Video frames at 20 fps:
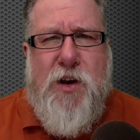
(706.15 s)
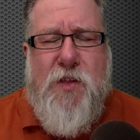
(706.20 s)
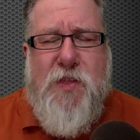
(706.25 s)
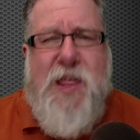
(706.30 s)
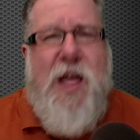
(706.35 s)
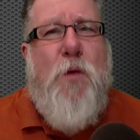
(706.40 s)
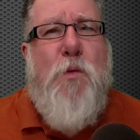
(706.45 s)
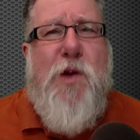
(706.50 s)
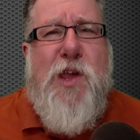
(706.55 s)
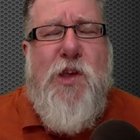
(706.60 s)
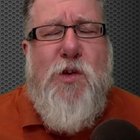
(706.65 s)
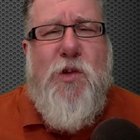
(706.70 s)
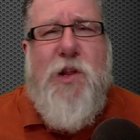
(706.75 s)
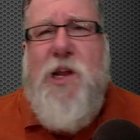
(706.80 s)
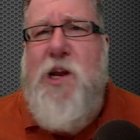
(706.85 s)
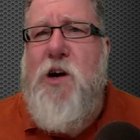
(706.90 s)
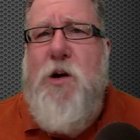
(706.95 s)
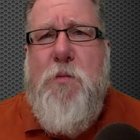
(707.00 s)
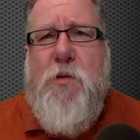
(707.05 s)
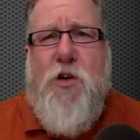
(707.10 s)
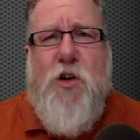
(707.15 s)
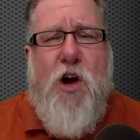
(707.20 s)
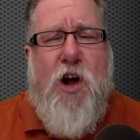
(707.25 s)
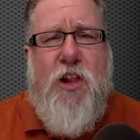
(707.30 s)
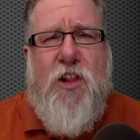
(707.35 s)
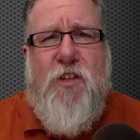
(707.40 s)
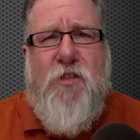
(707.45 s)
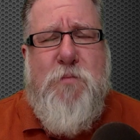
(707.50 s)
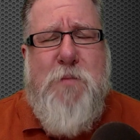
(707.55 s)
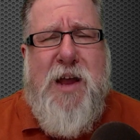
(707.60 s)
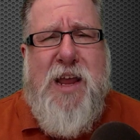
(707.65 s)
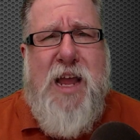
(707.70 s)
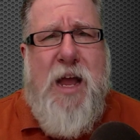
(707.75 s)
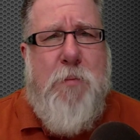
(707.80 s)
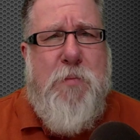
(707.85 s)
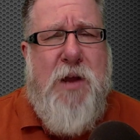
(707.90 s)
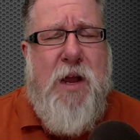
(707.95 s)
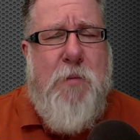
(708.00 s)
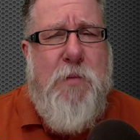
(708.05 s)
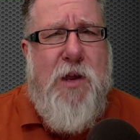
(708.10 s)
That way you'll hear about all of my
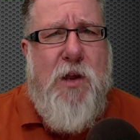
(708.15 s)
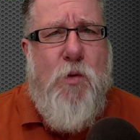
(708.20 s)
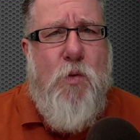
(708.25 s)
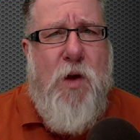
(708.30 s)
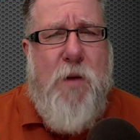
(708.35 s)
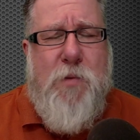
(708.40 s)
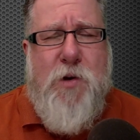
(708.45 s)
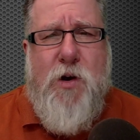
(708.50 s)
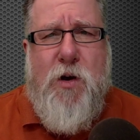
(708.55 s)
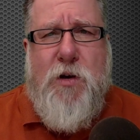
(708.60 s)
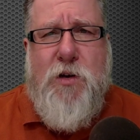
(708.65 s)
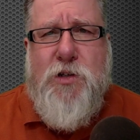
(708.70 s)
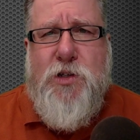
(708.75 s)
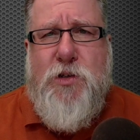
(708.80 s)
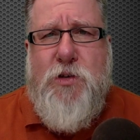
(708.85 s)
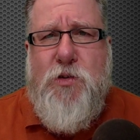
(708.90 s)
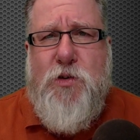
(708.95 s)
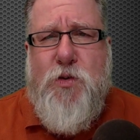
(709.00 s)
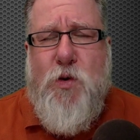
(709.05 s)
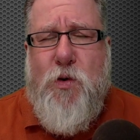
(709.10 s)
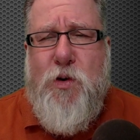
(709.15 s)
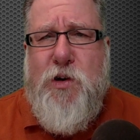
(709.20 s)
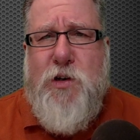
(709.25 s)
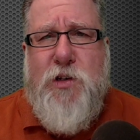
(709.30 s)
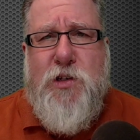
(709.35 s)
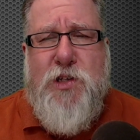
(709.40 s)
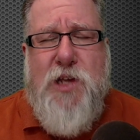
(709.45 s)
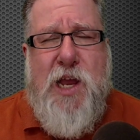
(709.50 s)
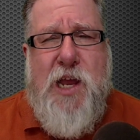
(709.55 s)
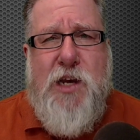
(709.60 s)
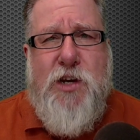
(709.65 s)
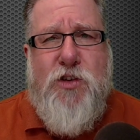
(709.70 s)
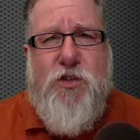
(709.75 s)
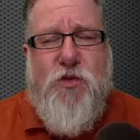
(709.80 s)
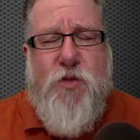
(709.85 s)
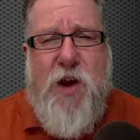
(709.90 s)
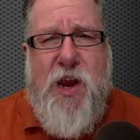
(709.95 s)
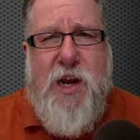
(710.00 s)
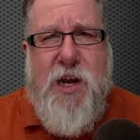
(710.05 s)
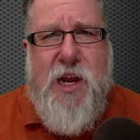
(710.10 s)
upcoming webinars, tutorials, and
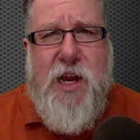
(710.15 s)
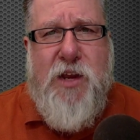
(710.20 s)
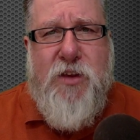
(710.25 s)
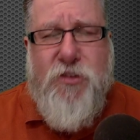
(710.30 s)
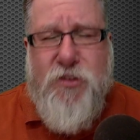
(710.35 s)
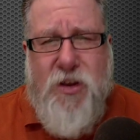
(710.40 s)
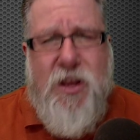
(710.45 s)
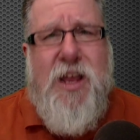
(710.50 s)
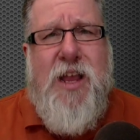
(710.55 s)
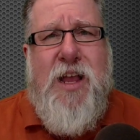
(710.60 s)
trainings.